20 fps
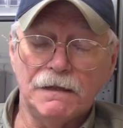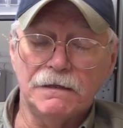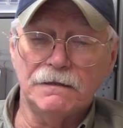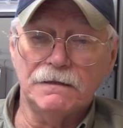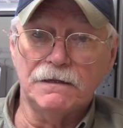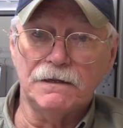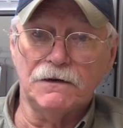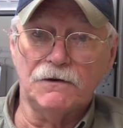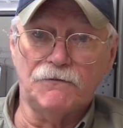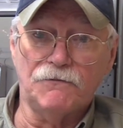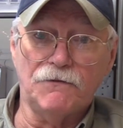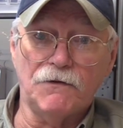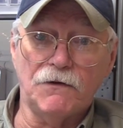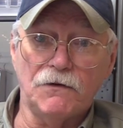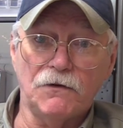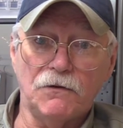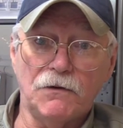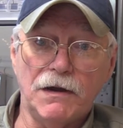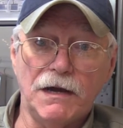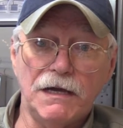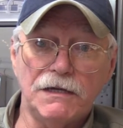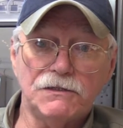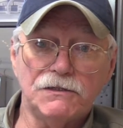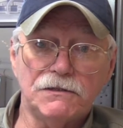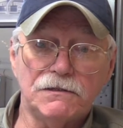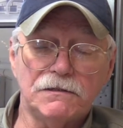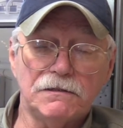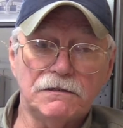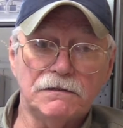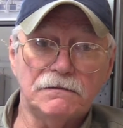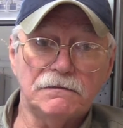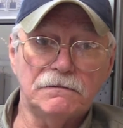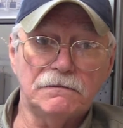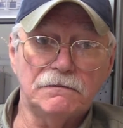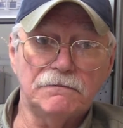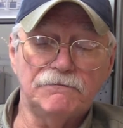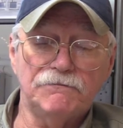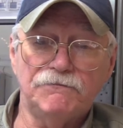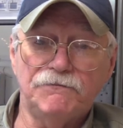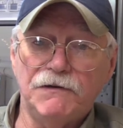that are photo etched,
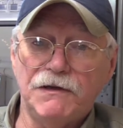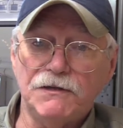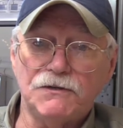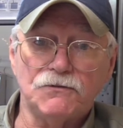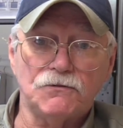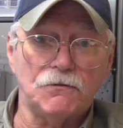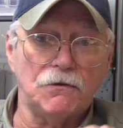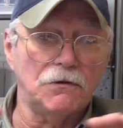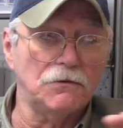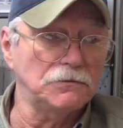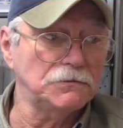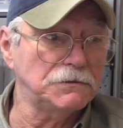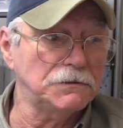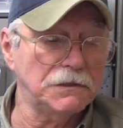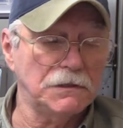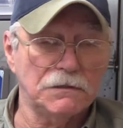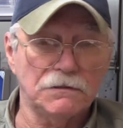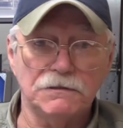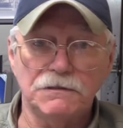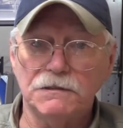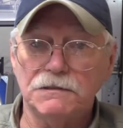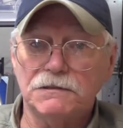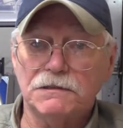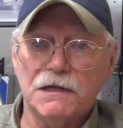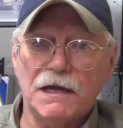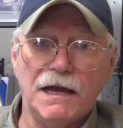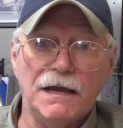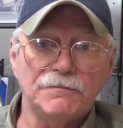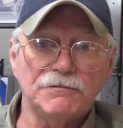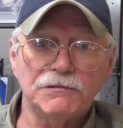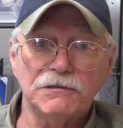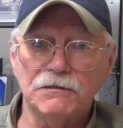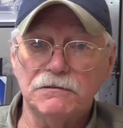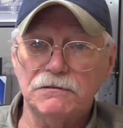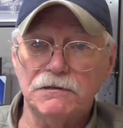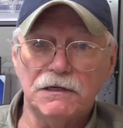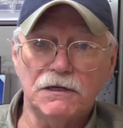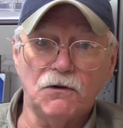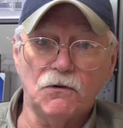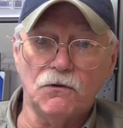fence rows that are just
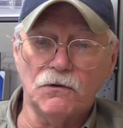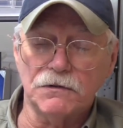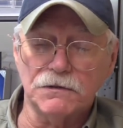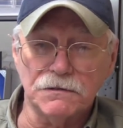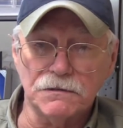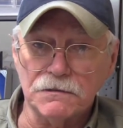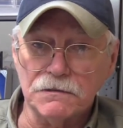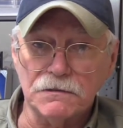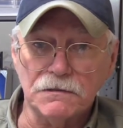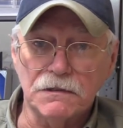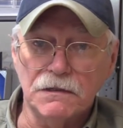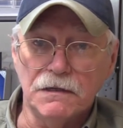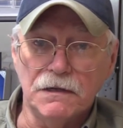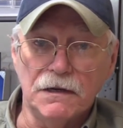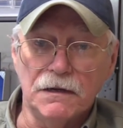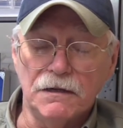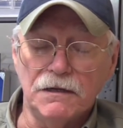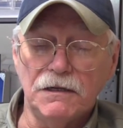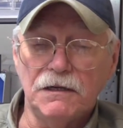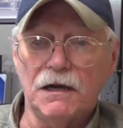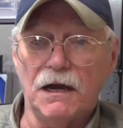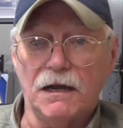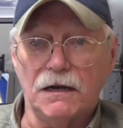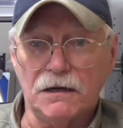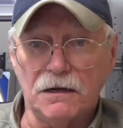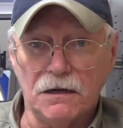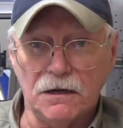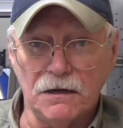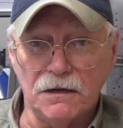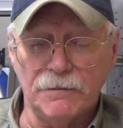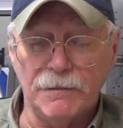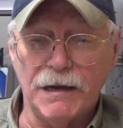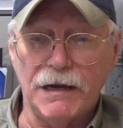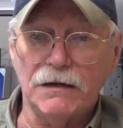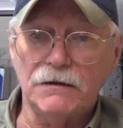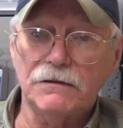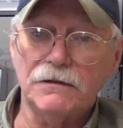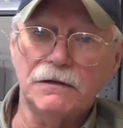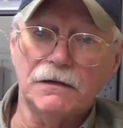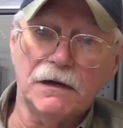absolutely gorgeous. You got to cut them
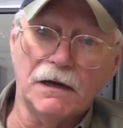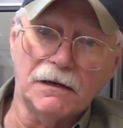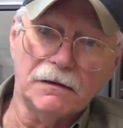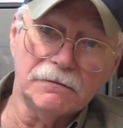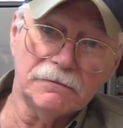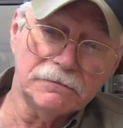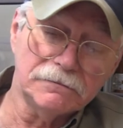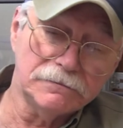out. You got to,